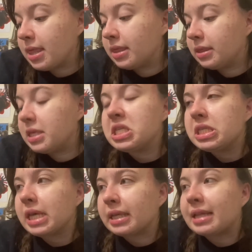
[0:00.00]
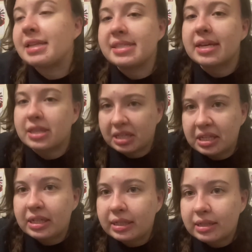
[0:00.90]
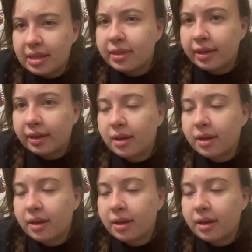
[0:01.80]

This is like, that's like the key thing.